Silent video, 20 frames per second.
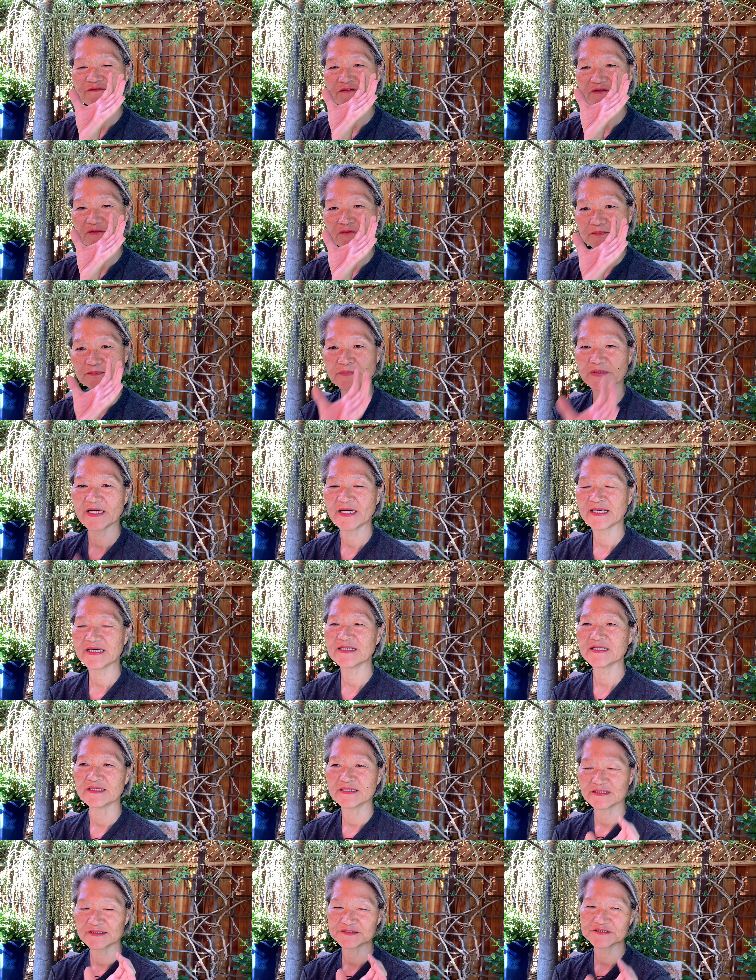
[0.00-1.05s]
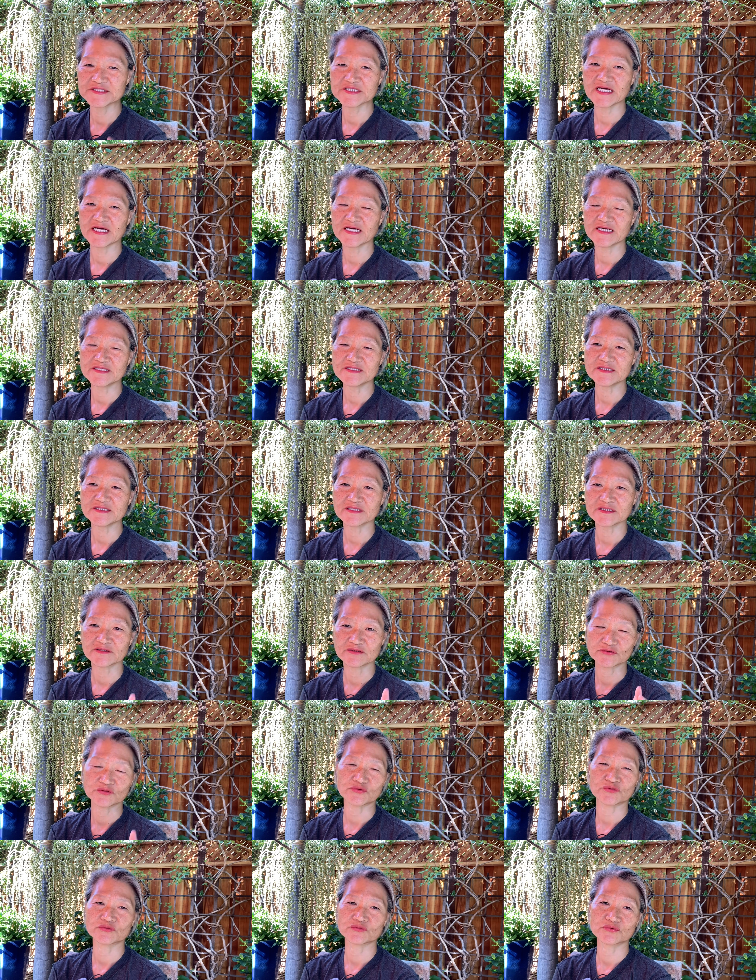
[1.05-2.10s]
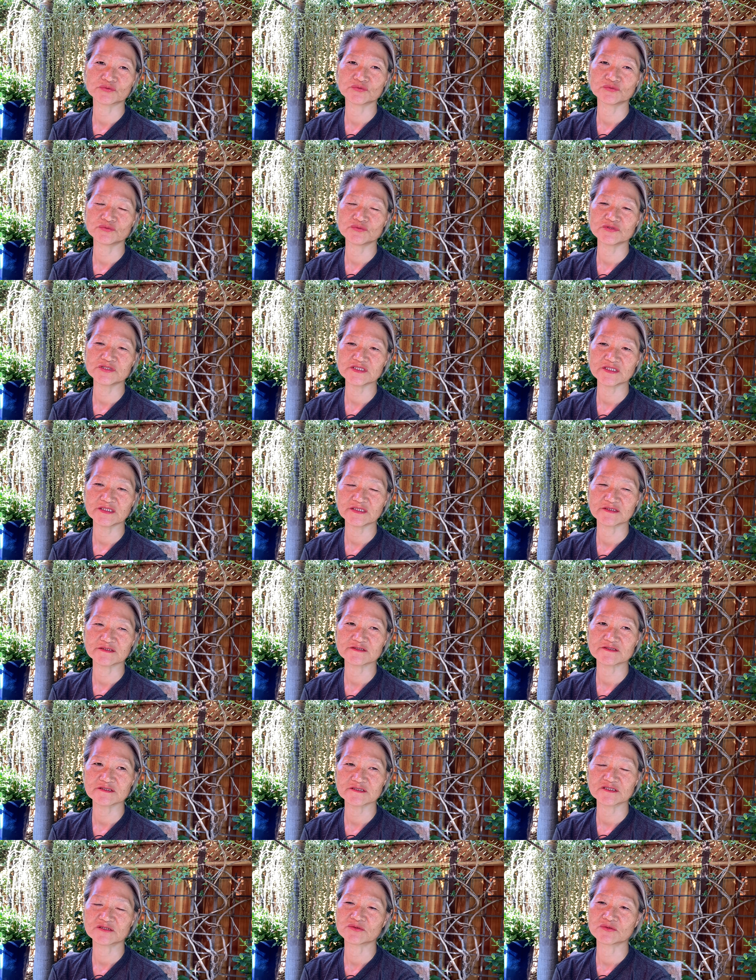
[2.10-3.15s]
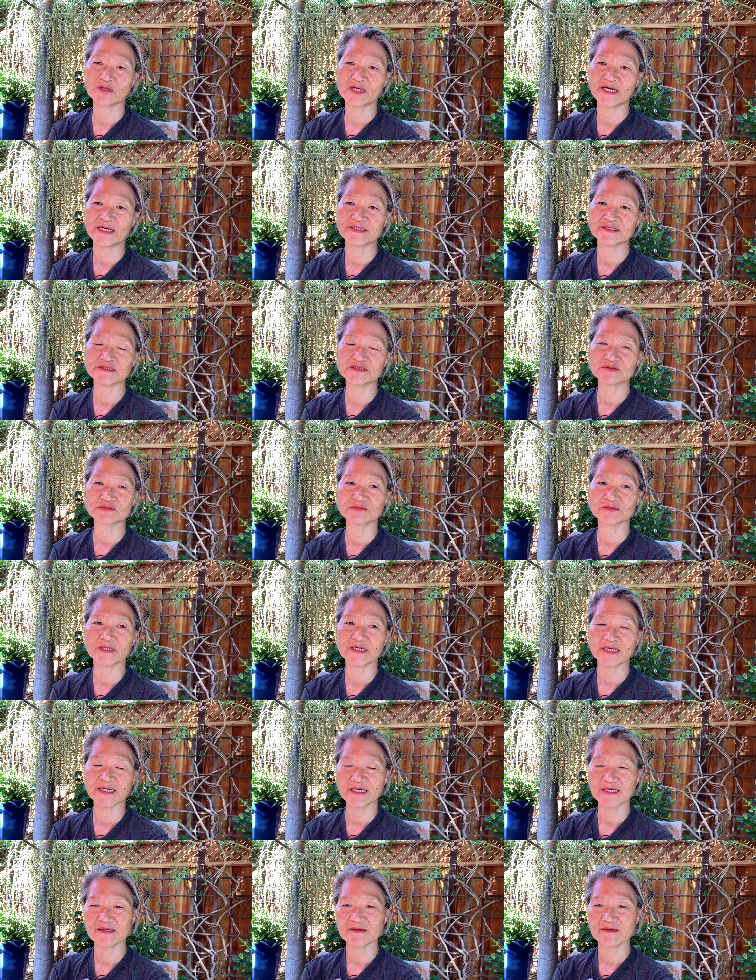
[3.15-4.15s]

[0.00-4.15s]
you pay attention to do things the right way